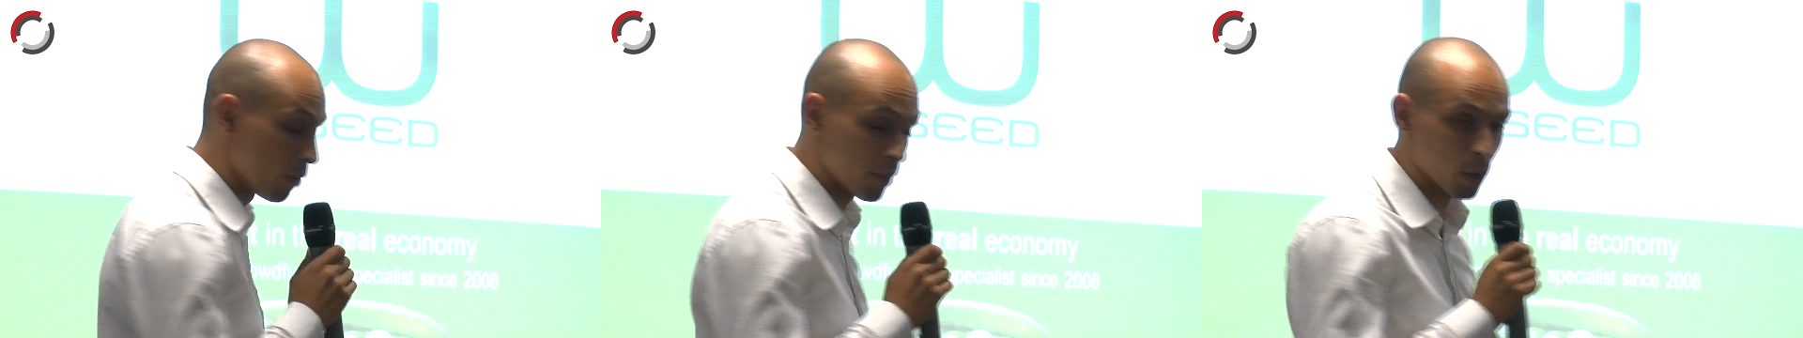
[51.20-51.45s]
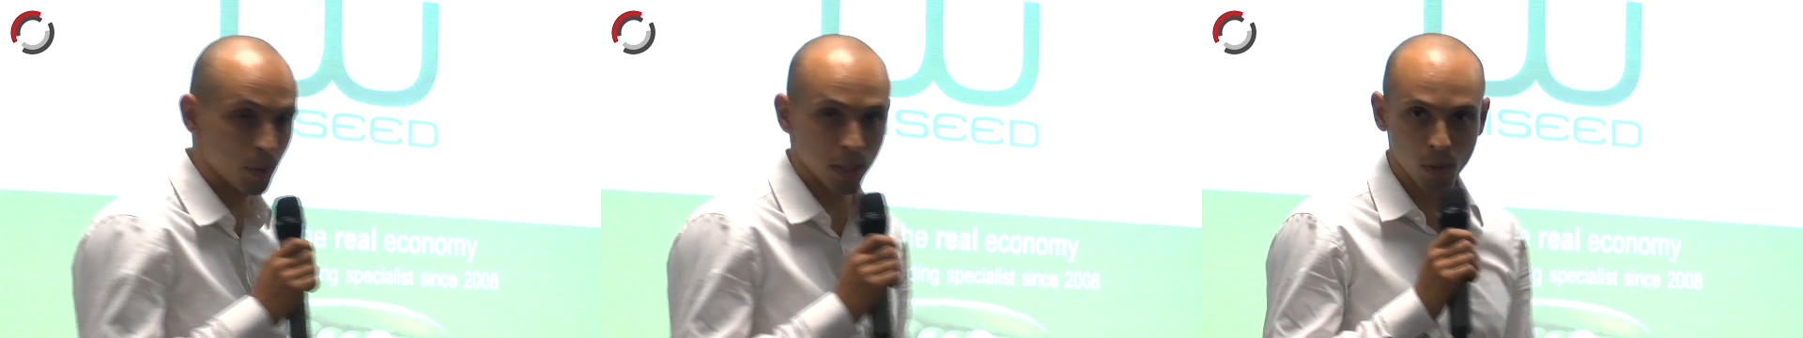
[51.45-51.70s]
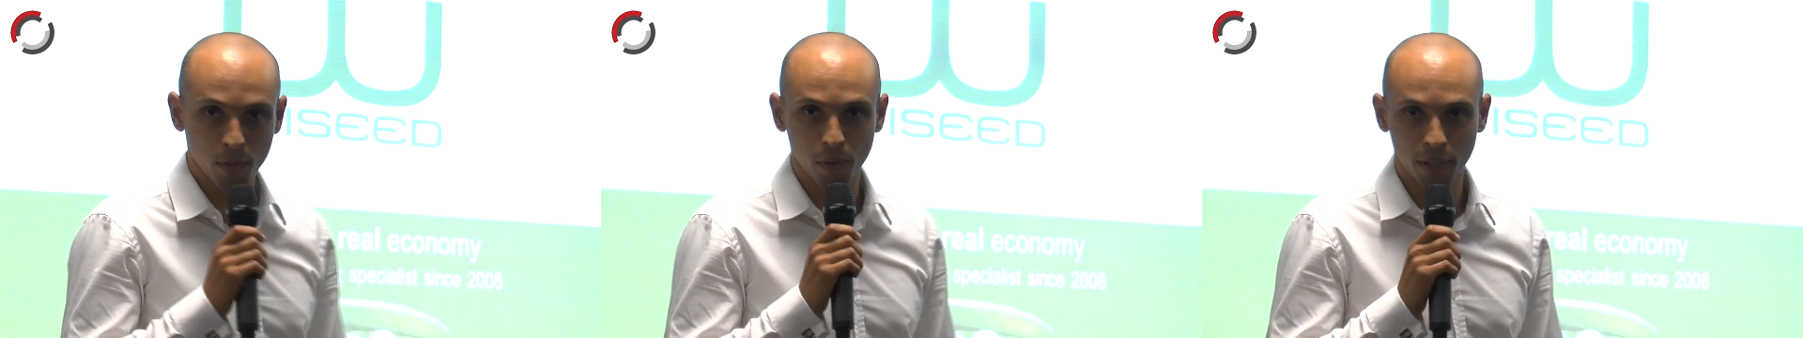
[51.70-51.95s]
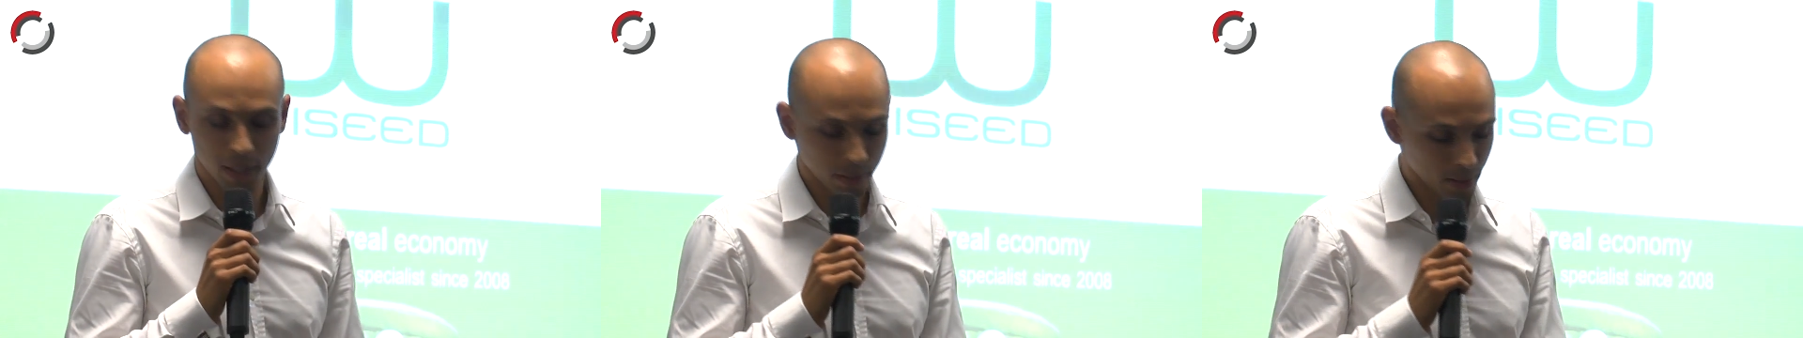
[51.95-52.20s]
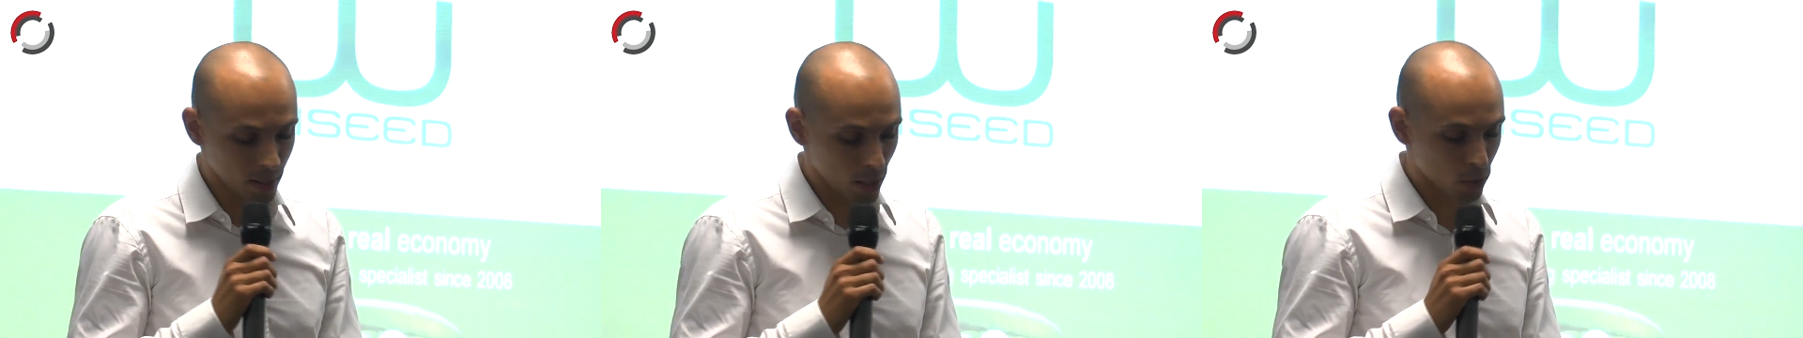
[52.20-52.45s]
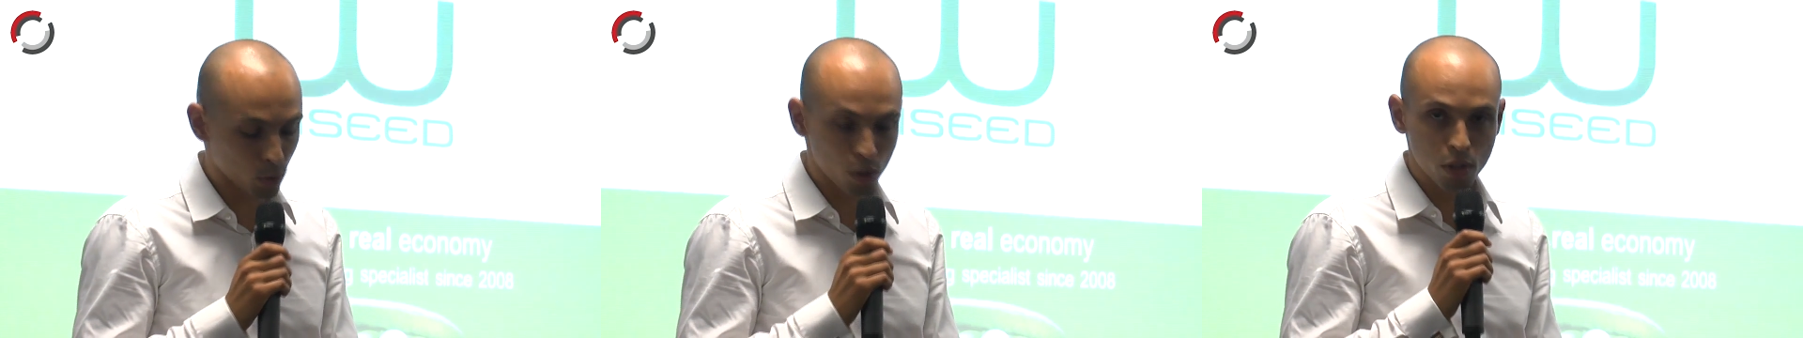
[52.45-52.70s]
of equity crowdfunding.
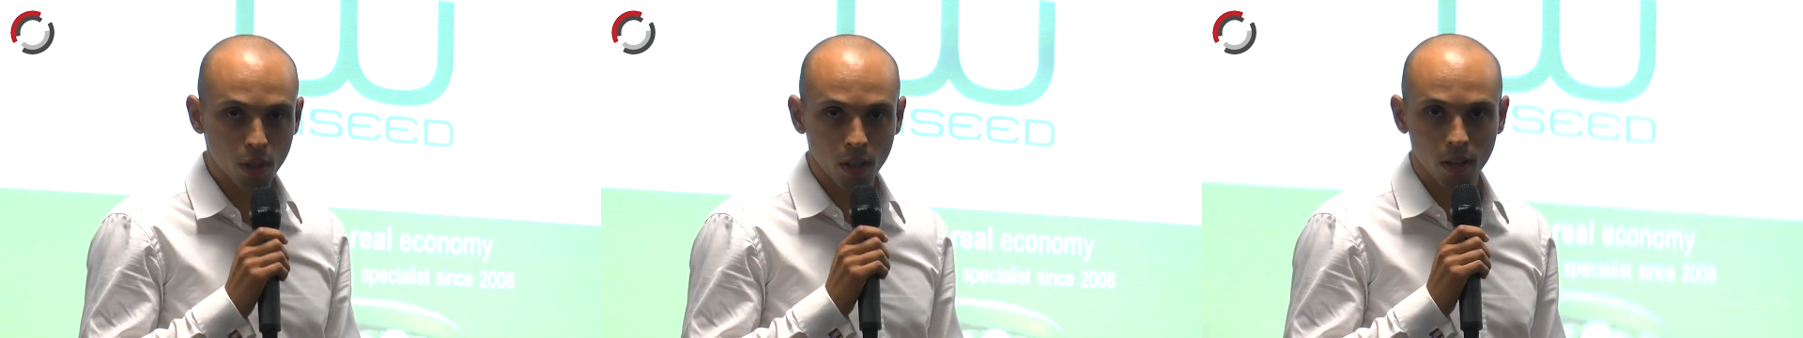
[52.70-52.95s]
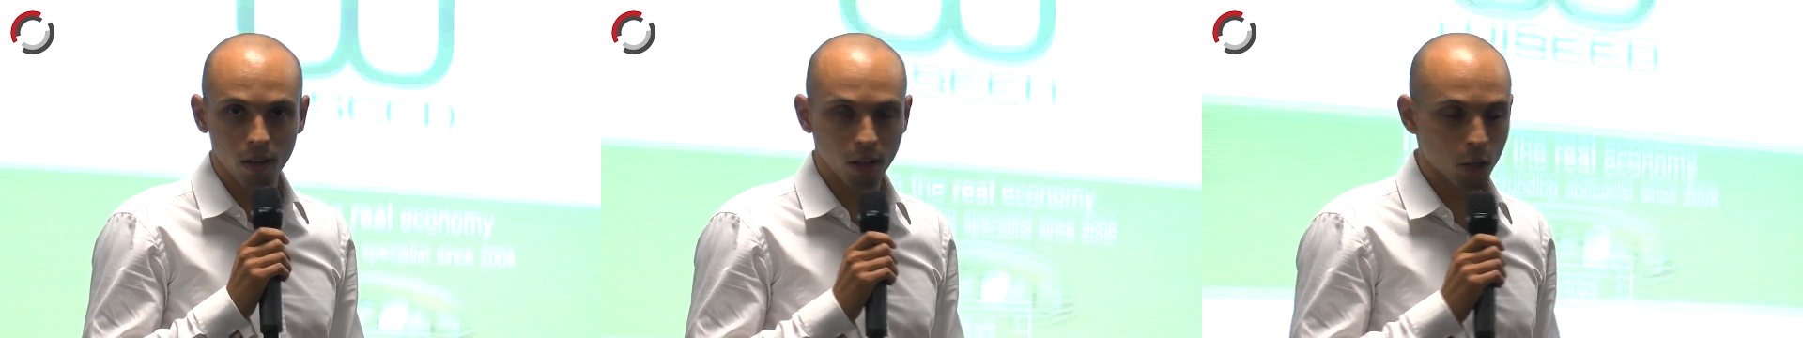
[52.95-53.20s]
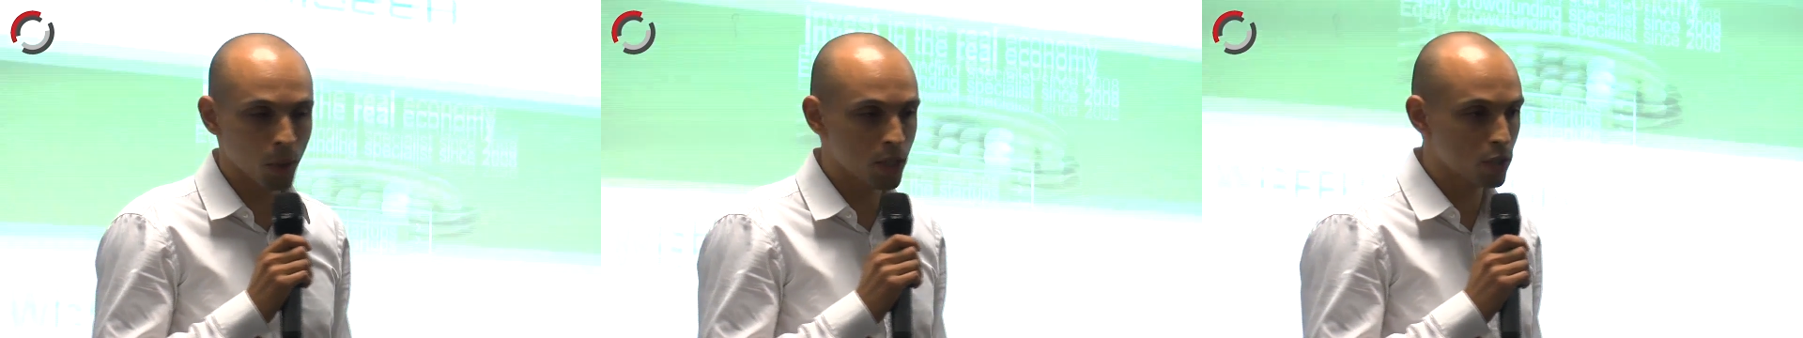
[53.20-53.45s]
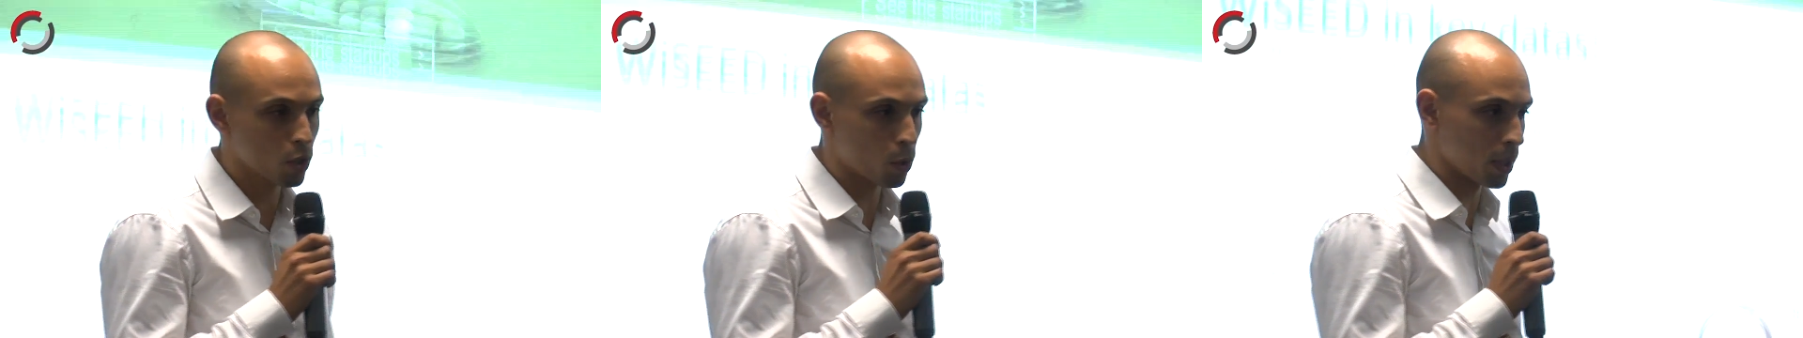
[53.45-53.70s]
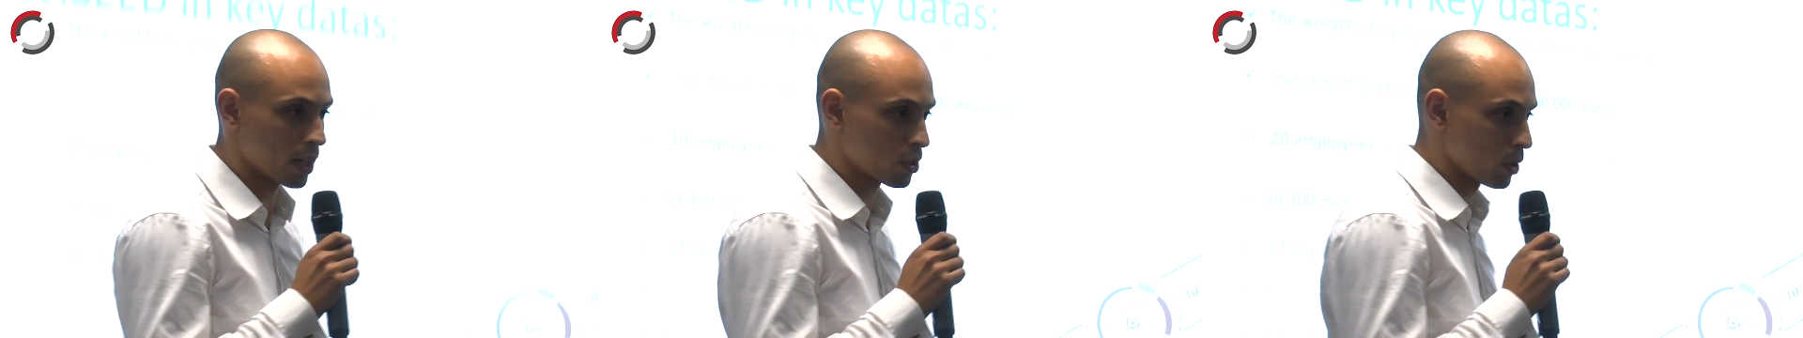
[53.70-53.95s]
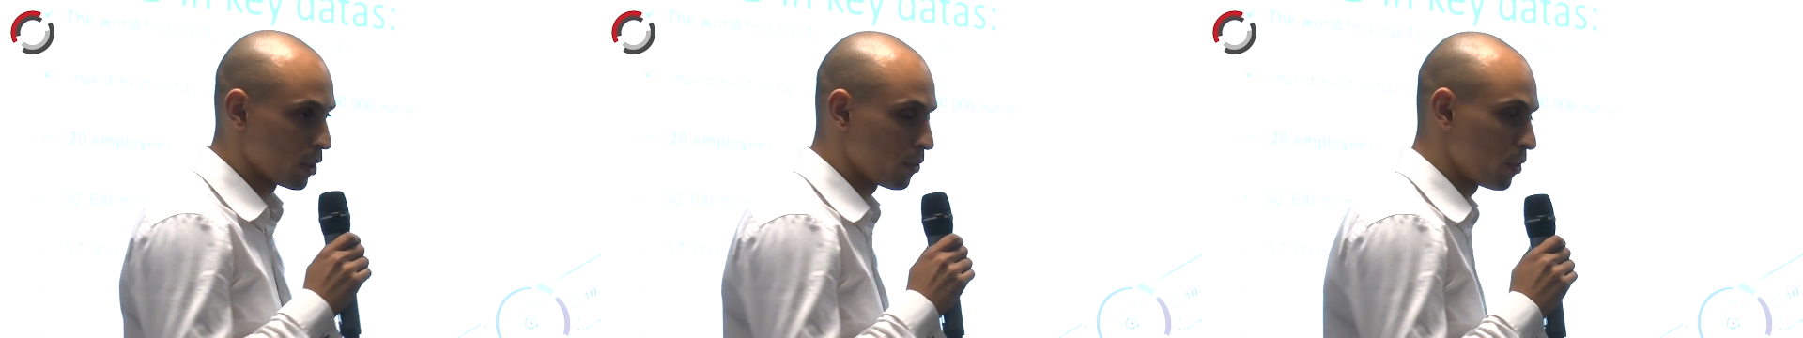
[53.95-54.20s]
So just a quick story
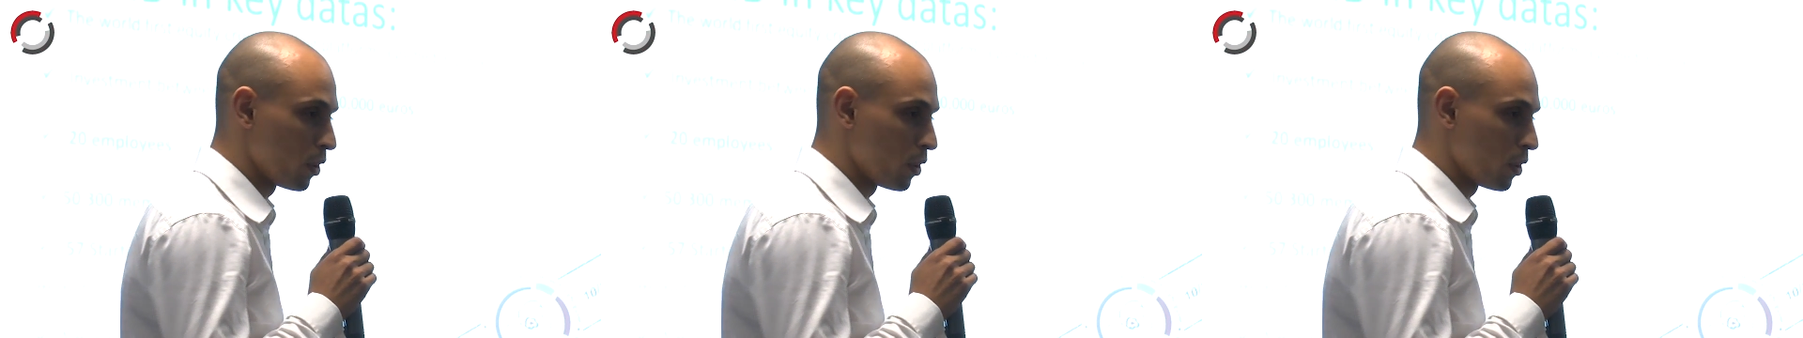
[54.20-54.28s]
actually of